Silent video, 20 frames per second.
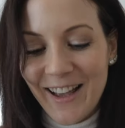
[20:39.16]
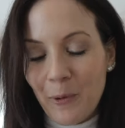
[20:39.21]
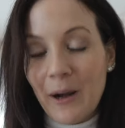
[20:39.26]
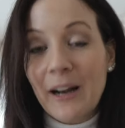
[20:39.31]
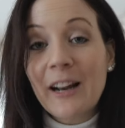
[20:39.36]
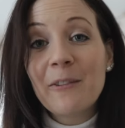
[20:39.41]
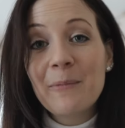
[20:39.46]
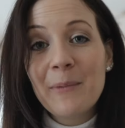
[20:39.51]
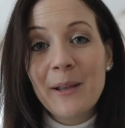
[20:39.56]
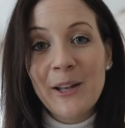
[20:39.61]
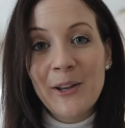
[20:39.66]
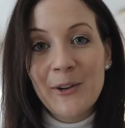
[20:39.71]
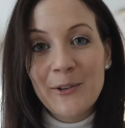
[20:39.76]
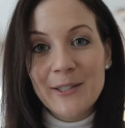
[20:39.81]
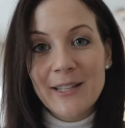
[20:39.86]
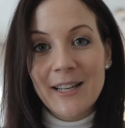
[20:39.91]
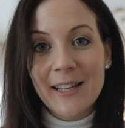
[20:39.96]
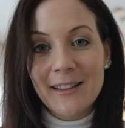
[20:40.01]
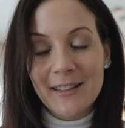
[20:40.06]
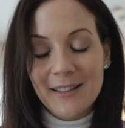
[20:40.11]
what I've been
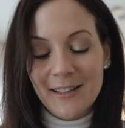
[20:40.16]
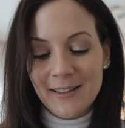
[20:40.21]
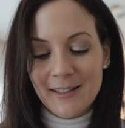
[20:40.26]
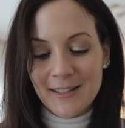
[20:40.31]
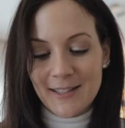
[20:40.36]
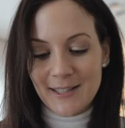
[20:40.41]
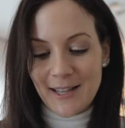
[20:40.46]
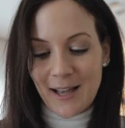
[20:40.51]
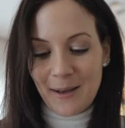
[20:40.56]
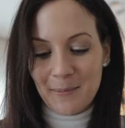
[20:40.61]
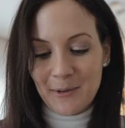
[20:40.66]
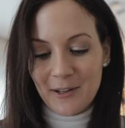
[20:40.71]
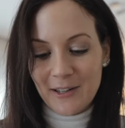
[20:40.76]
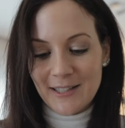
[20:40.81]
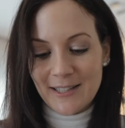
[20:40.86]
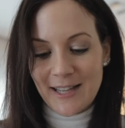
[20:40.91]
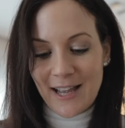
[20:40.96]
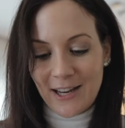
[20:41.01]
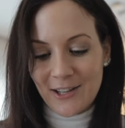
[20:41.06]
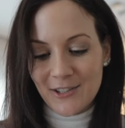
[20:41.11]
using in the summer
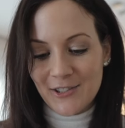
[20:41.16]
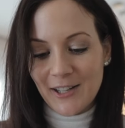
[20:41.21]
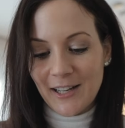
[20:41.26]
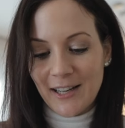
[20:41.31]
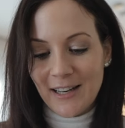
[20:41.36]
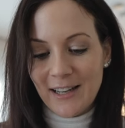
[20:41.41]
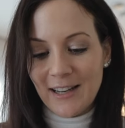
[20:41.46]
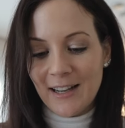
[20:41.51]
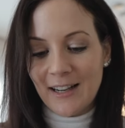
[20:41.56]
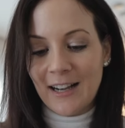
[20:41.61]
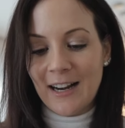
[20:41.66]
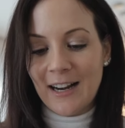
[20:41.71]
is actually a